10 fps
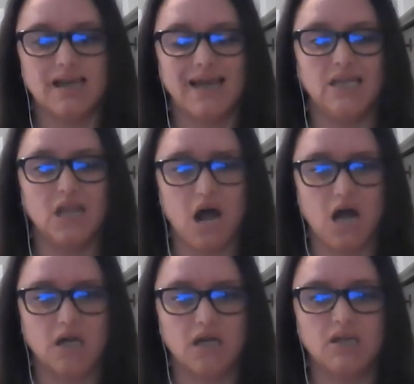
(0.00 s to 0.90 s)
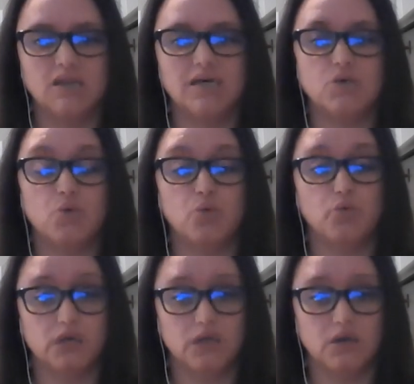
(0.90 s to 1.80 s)
and lock it, that's a
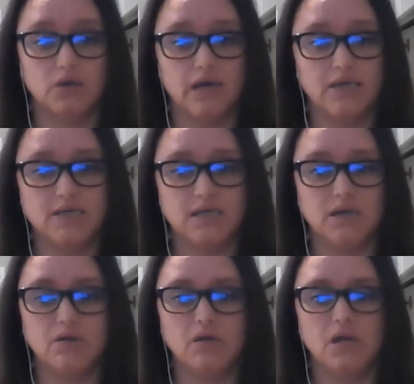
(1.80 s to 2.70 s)
really good idea.